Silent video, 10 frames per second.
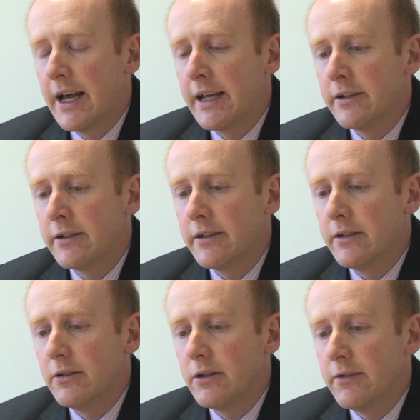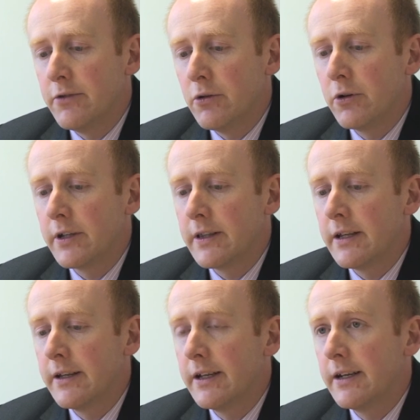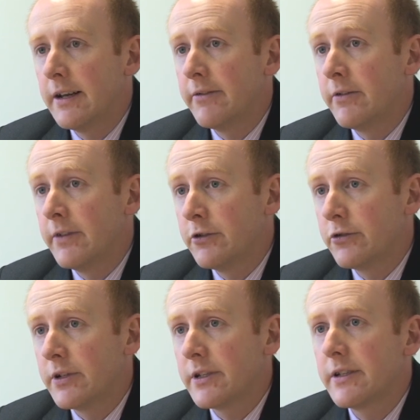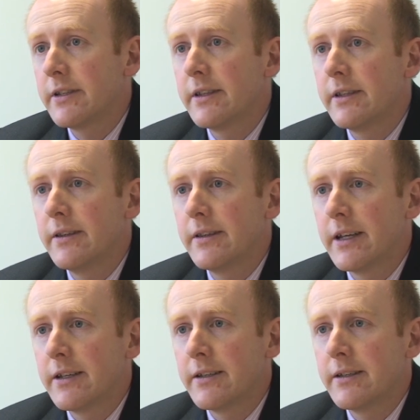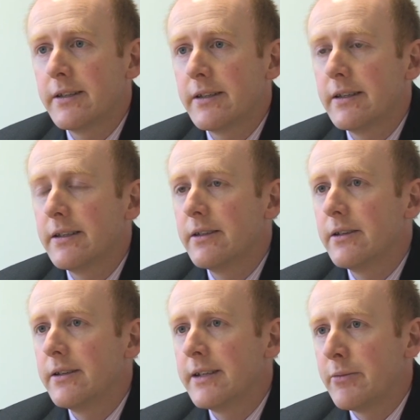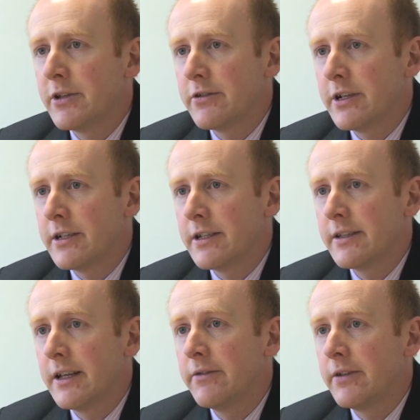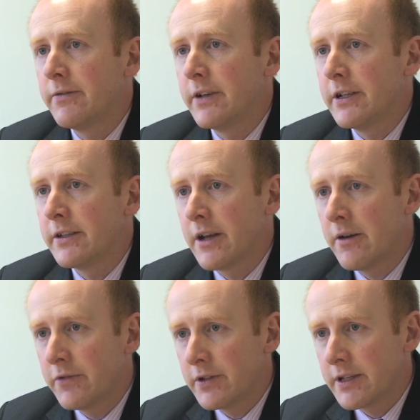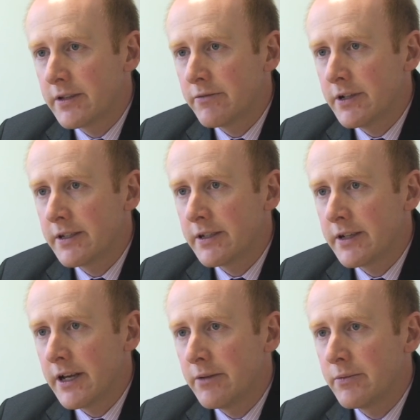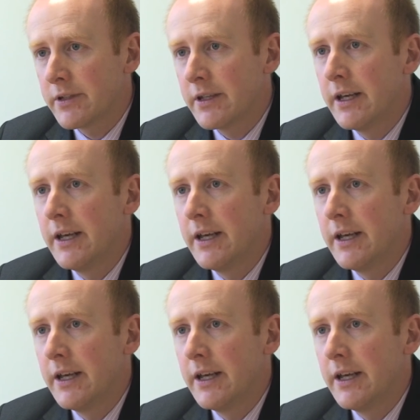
And if you look at the level of interest that has demonstrated itself at various conferences in recent times,